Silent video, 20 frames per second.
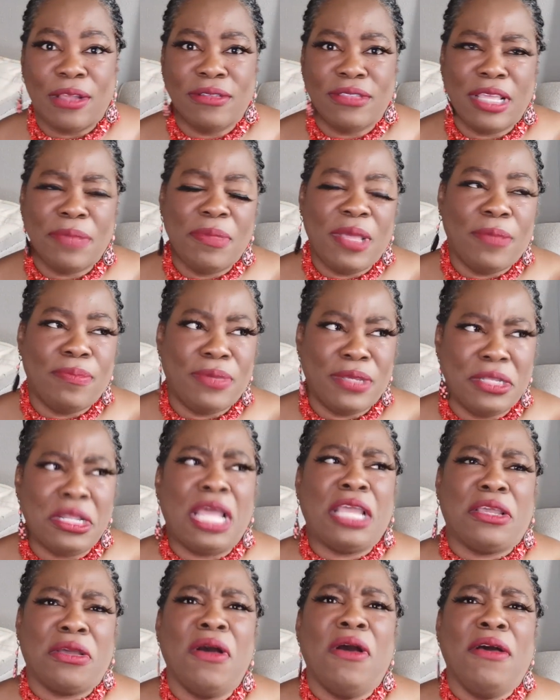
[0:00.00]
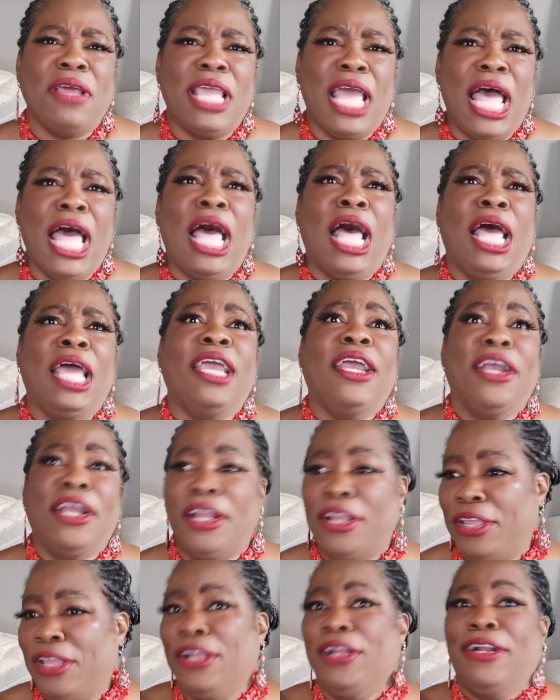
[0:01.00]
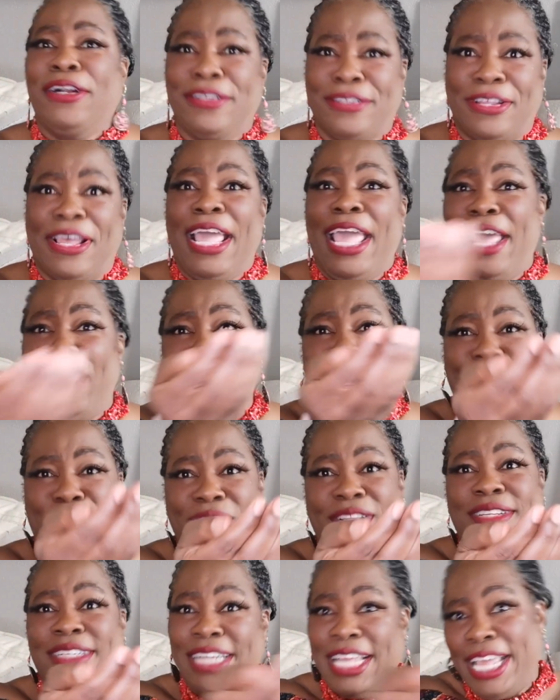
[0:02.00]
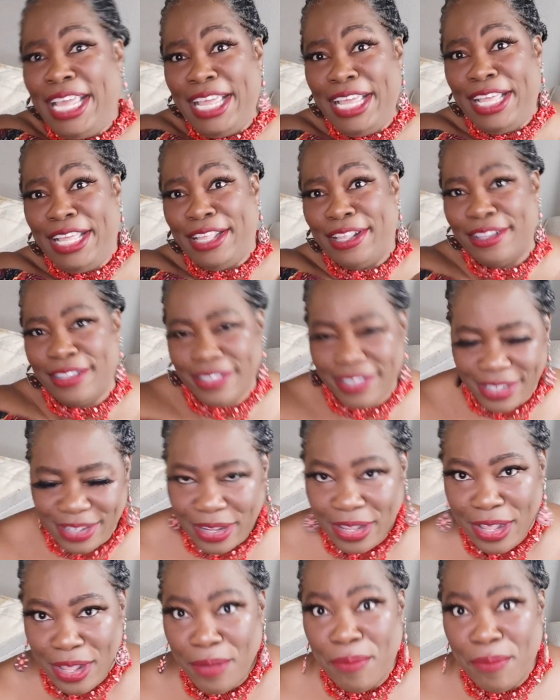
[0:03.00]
They might be like, oh yeah, here's a handful of nails.